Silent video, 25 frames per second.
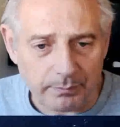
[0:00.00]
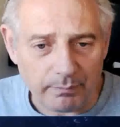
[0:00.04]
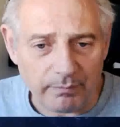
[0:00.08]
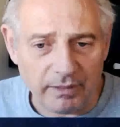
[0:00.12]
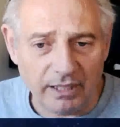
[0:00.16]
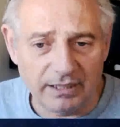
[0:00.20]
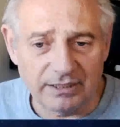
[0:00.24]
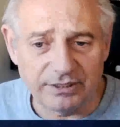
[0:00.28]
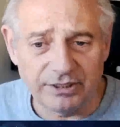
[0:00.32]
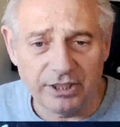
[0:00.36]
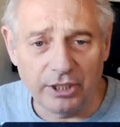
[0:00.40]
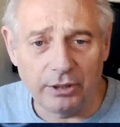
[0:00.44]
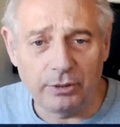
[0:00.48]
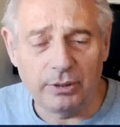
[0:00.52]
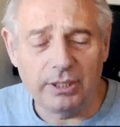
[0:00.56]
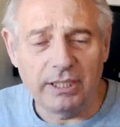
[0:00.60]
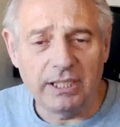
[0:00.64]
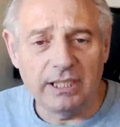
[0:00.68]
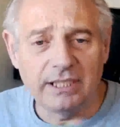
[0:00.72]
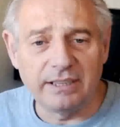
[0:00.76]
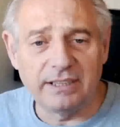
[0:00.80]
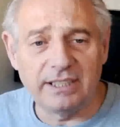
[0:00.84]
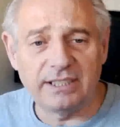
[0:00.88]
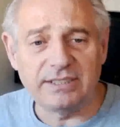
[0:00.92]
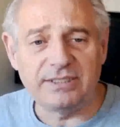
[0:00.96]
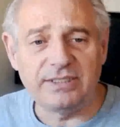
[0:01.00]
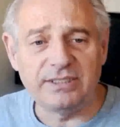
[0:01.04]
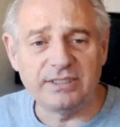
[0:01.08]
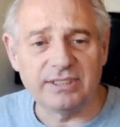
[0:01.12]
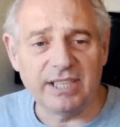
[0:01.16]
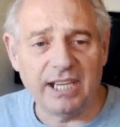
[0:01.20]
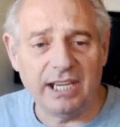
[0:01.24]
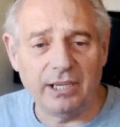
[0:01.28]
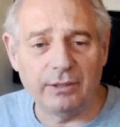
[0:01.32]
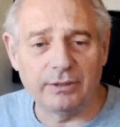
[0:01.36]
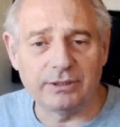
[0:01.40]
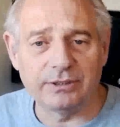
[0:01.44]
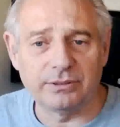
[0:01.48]
So this is
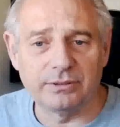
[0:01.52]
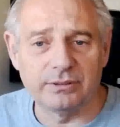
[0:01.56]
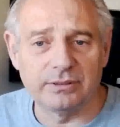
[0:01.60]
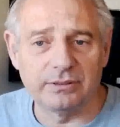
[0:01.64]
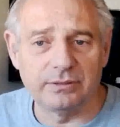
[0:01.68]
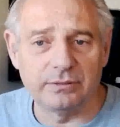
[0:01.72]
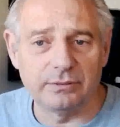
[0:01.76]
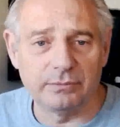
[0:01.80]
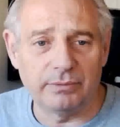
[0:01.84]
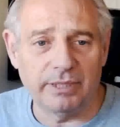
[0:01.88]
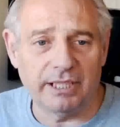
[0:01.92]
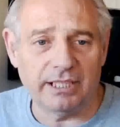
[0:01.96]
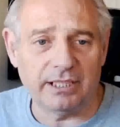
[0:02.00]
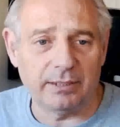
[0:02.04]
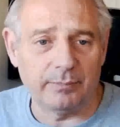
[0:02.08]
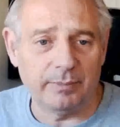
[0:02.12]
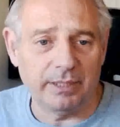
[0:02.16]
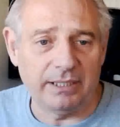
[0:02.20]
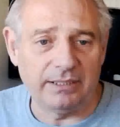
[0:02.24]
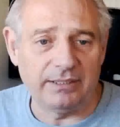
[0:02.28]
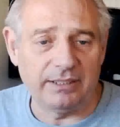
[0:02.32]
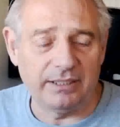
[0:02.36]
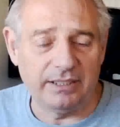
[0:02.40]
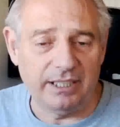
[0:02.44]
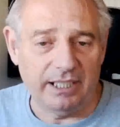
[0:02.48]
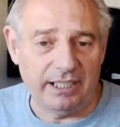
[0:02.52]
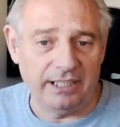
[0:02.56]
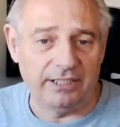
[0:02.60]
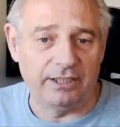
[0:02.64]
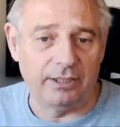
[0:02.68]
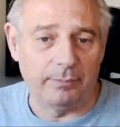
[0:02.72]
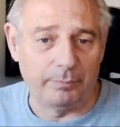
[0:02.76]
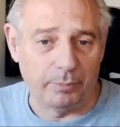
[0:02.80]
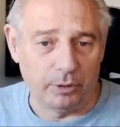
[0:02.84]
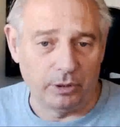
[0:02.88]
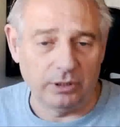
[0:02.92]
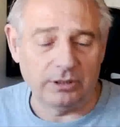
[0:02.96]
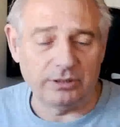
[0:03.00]
how it's recommended in the
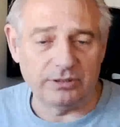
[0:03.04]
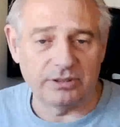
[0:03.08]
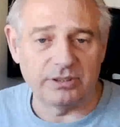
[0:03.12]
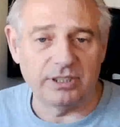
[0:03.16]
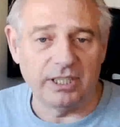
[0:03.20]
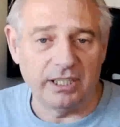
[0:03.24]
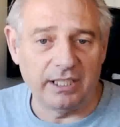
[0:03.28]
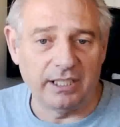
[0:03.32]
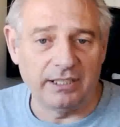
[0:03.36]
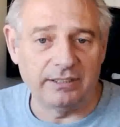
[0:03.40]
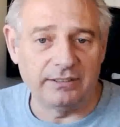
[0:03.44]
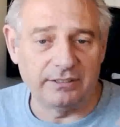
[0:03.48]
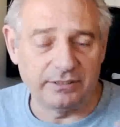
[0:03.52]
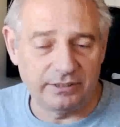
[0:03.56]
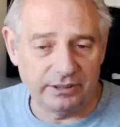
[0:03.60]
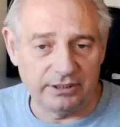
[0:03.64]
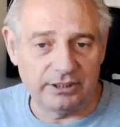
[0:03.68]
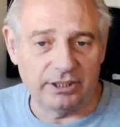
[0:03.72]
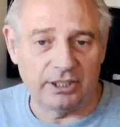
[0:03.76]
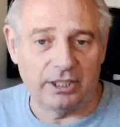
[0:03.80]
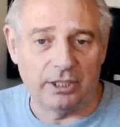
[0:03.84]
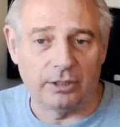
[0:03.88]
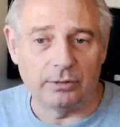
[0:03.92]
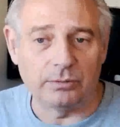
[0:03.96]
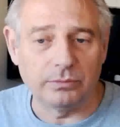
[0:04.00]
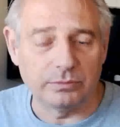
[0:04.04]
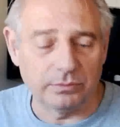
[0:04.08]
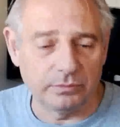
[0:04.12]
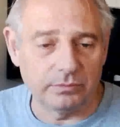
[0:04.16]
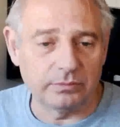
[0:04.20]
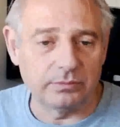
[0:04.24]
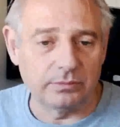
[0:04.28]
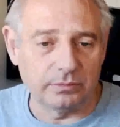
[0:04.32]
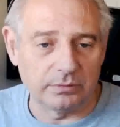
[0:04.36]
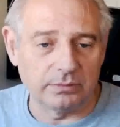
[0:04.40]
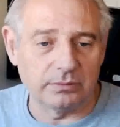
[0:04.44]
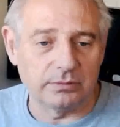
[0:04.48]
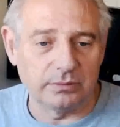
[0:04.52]
books, and
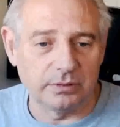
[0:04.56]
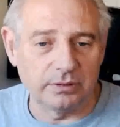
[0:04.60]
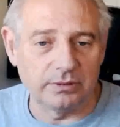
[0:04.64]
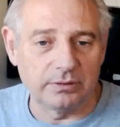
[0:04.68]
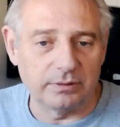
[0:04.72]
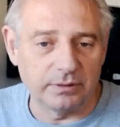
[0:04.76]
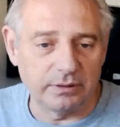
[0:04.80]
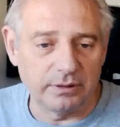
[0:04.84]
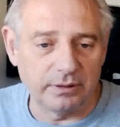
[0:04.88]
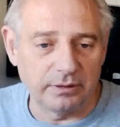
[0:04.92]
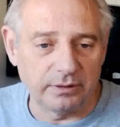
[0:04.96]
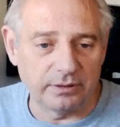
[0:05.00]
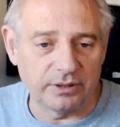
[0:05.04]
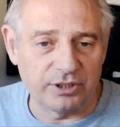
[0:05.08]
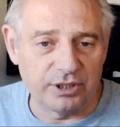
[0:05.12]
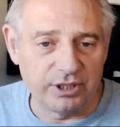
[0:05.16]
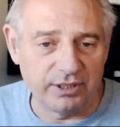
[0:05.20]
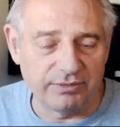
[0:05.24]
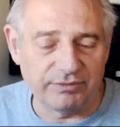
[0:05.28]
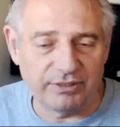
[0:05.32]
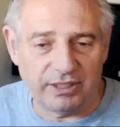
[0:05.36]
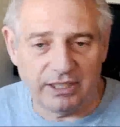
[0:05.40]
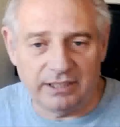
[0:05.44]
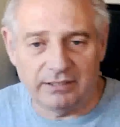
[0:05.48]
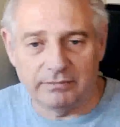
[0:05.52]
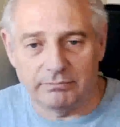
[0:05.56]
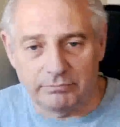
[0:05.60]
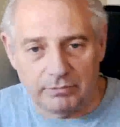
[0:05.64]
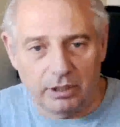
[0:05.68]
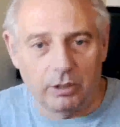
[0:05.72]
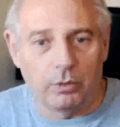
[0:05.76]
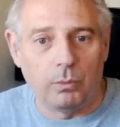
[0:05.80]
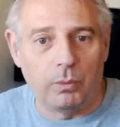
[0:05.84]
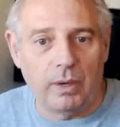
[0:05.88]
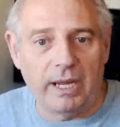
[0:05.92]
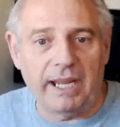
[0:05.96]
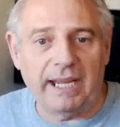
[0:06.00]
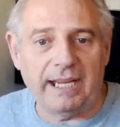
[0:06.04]
shifting
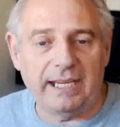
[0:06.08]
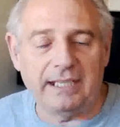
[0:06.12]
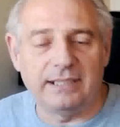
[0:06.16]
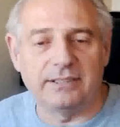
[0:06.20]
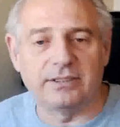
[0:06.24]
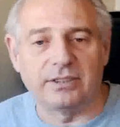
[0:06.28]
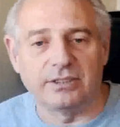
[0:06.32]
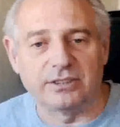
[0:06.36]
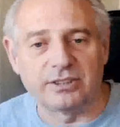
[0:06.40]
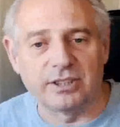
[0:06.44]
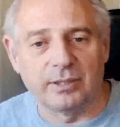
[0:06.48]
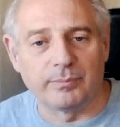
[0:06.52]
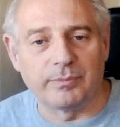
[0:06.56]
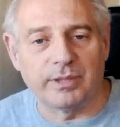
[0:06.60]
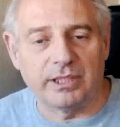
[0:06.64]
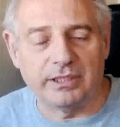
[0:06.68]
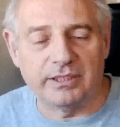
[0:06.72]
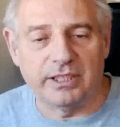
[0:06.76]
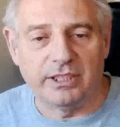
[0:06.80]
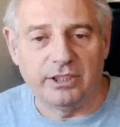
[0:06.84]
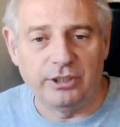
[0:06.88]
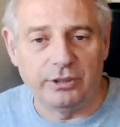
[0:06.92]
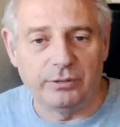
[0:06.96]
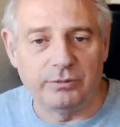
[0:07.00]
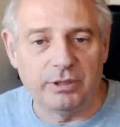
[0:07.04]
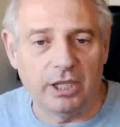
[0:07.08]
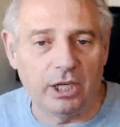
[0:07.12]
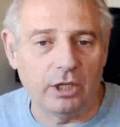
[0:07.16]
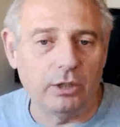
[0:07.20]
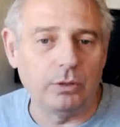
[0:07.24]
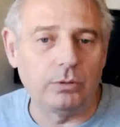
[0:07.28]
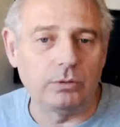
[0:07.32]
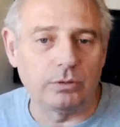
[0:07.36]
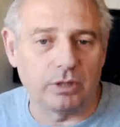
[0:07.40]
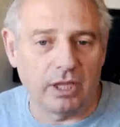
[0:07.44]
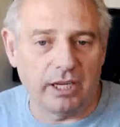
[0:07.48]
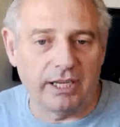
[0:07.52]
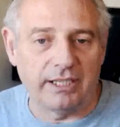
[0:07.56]
away to something that
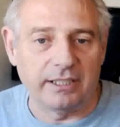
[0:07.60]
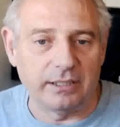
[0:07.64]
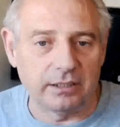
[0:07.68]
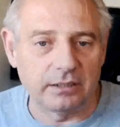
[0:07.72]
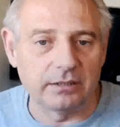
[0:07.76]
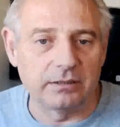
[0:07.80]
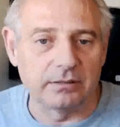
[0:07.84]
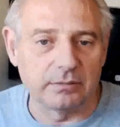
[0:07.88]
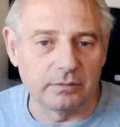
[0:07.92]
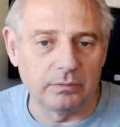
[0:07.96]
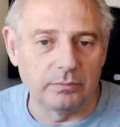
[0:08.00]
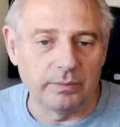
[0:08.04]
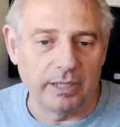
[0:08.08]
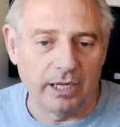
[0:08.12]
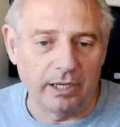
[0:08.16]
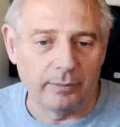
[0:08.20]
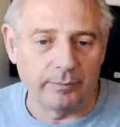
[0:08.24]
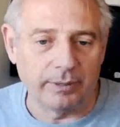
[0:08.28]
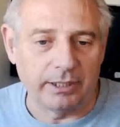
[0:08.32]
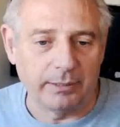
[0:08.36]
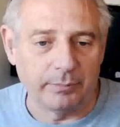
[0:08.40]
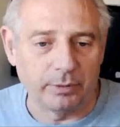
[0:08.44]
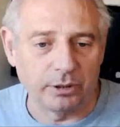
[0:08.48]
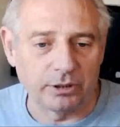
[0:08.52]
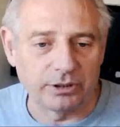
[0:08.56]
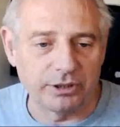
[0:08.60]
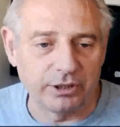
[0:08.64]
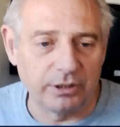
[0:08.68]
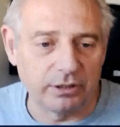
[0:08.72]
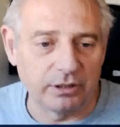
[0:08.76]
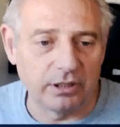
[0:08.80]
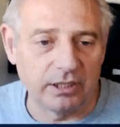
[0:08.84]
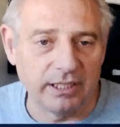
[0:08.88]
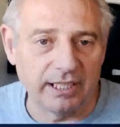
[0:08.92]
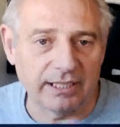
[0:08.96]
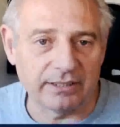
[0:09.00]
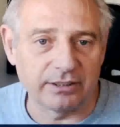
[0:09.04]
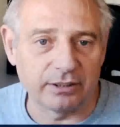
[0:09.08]
like how many books you
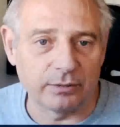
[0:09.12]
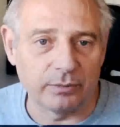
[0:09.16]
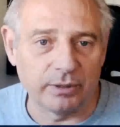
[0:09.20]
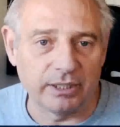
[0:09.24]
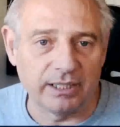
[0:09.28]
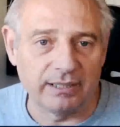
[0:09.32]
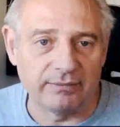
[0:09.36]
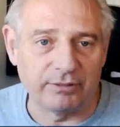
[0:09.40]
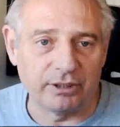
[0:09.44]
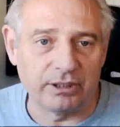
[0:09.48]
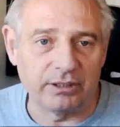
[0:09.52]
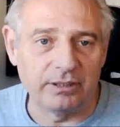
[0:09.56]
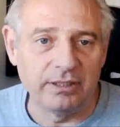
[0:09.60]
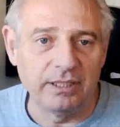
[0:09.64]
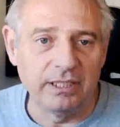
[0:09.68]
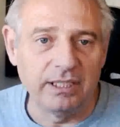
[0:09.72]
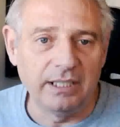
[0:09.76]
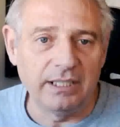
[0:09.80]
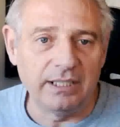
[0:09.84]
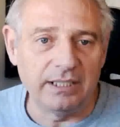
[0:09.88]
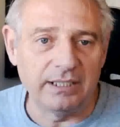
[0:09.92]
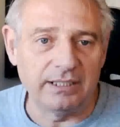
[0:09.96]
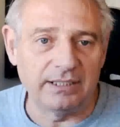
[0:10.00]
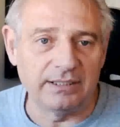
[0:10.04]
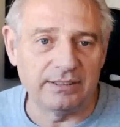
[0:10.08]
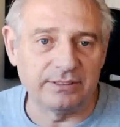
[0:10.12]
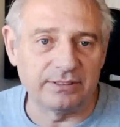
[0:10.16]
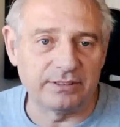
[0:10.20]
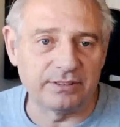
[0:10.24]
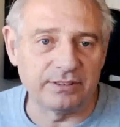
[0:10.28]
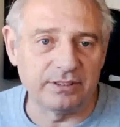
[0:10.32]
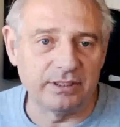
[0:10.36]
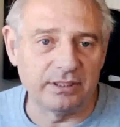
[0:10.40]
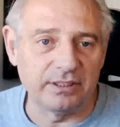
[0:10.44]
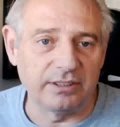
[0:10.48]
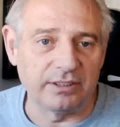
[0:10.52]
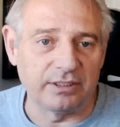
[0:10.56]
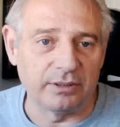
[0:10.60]
collect or whatever, is
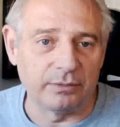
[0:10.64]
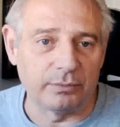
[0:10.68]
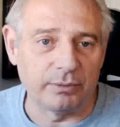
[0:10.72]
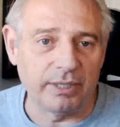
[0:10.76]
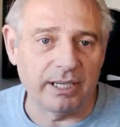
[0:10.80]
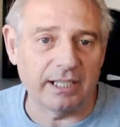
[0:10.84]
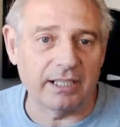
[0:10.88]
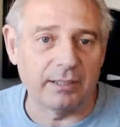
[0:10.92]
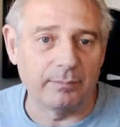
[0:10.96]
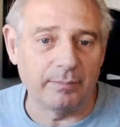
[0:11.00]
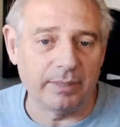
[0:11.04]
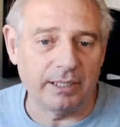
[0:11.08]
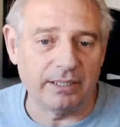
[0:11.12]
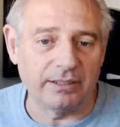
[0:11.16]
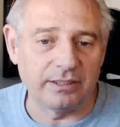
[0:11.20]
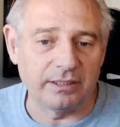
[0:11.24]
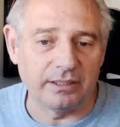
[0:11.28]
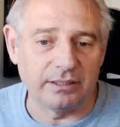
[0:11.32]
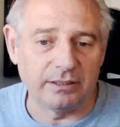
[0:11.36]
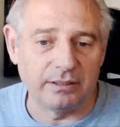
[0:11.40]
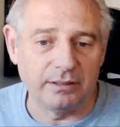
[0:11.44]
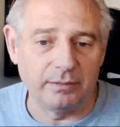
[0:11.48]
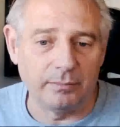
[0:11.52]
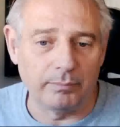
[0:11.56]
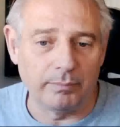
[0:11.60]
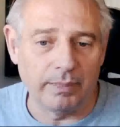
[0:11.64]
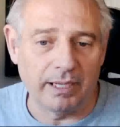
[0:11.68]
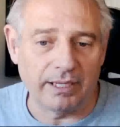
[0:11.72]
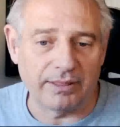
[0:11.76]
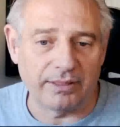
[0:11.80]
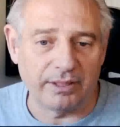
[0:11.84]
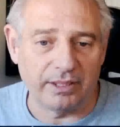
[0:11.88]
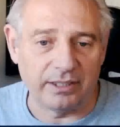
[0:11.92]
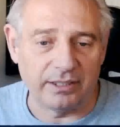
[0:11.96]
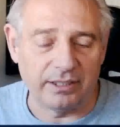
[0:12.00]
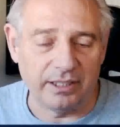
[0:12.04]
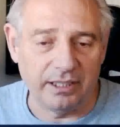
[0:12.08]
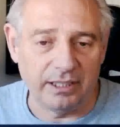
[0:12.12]
the recommended
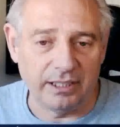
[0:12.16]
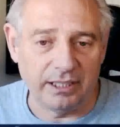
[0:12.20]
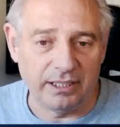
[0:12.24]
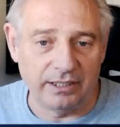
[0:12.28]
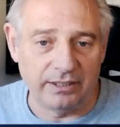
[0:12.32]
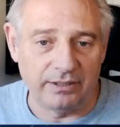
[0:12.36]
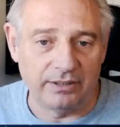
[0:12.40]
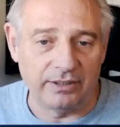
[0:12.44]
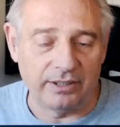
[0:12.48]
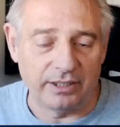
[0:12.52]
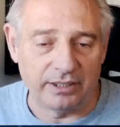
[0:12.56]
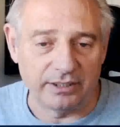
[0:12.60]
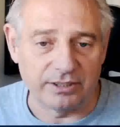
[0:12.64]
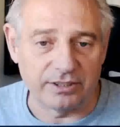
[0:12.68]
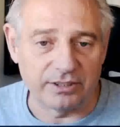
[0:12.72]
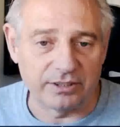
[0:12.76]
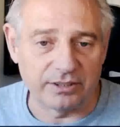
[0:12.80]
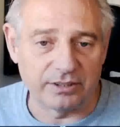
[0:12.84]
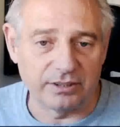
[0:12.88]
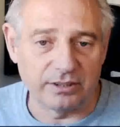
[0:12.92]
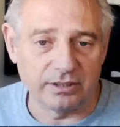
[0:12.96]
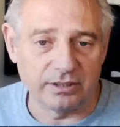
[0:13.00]
method in this